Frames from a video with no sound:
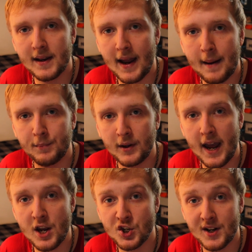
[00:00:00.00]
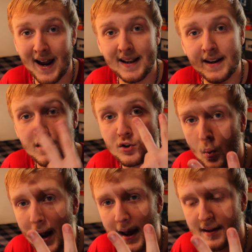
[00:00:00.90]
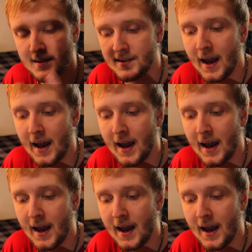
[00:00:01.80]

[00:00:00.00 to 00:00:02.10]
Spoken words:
an application. I did it twice.